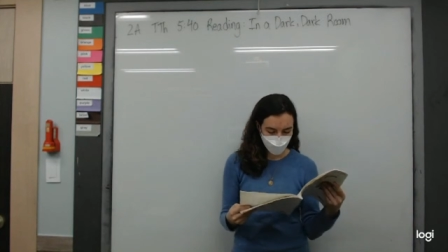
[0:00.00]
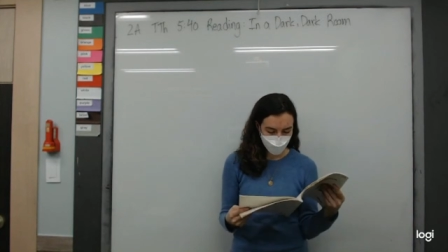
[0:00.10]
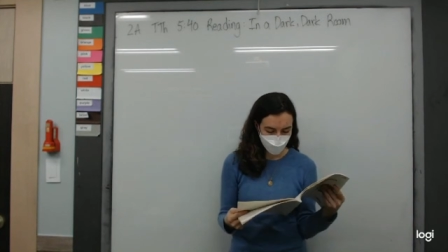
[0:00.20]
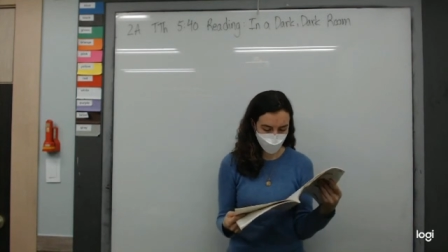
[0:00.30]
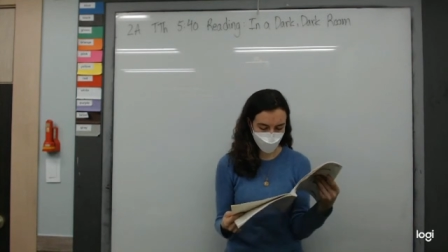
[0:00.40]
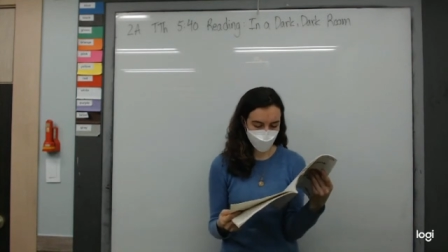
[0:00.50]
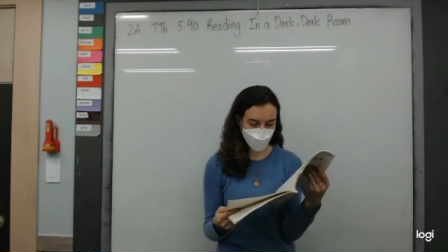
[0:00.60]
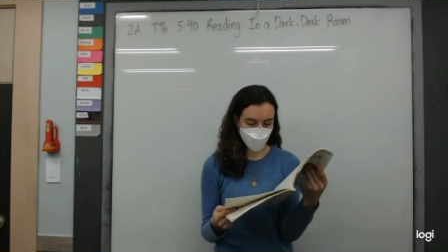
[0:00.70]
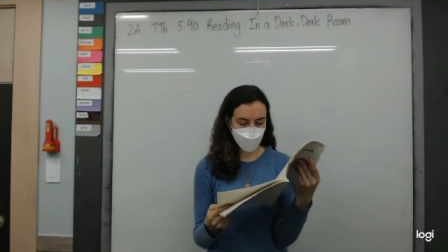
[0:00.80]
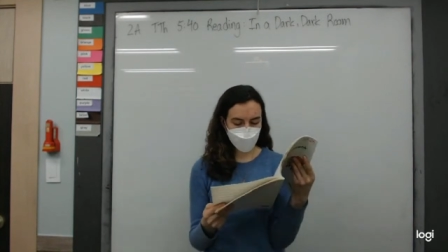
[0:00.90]
So the
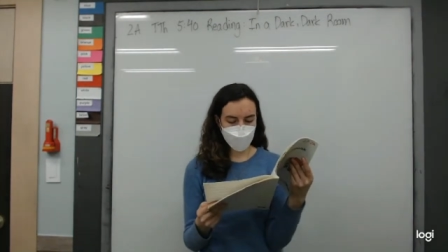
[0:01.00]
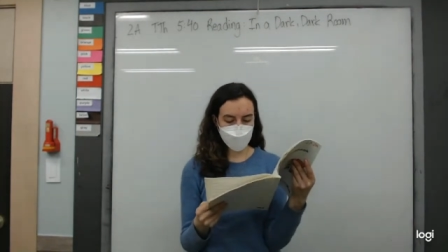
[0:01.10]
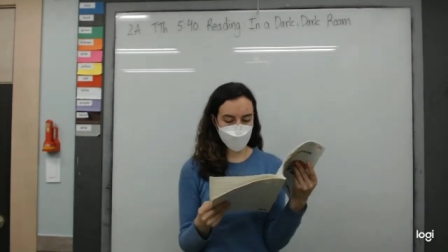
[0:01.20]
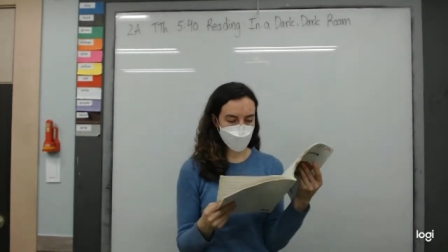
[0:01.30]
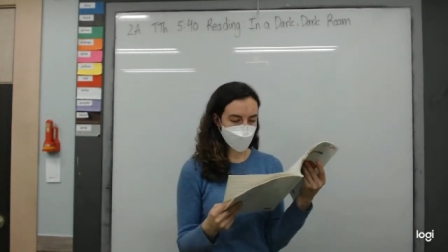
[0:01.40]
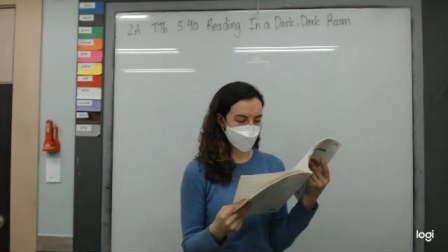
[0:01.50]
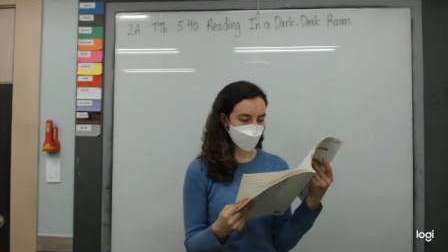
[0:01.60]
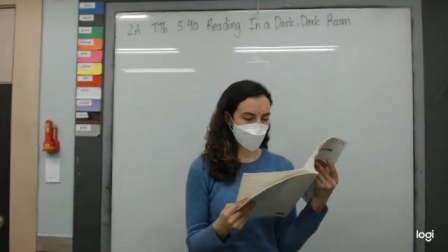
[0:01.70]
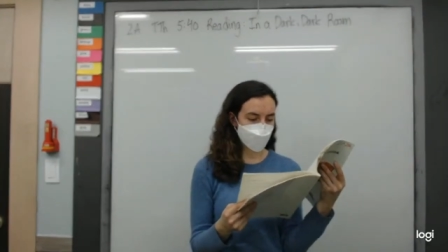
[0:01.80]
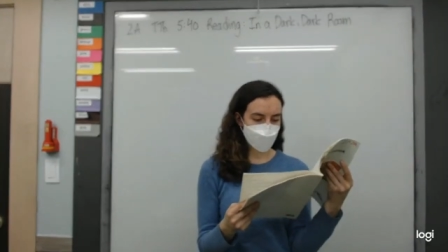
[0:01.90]
first one is
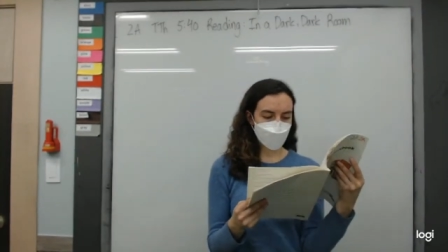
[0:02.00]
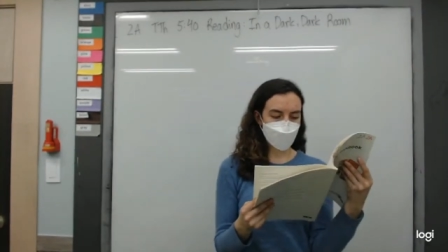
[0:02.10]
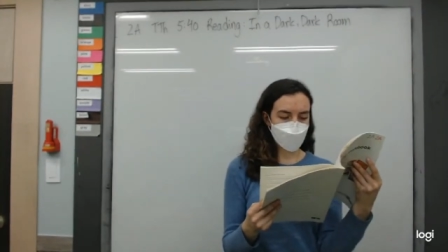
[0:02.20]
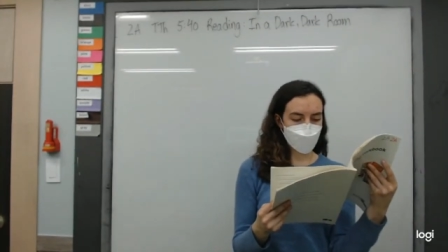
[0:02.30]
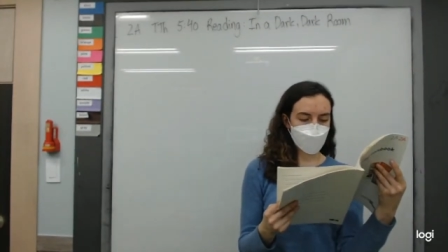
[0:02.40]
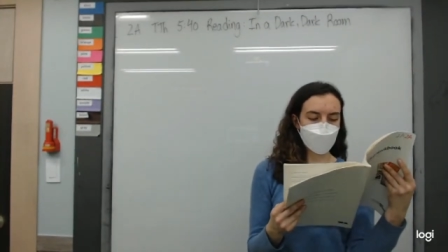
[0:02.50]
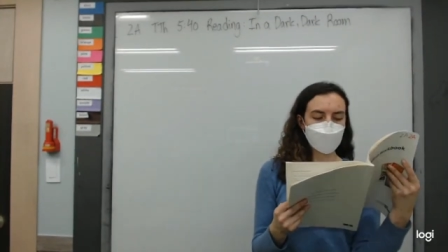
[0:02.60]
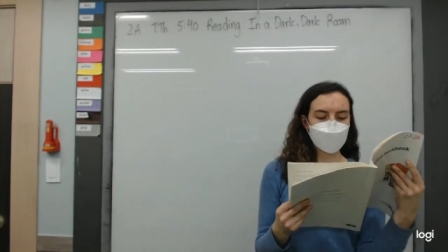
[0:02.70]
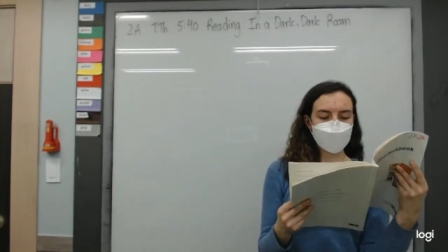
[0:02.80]
going to be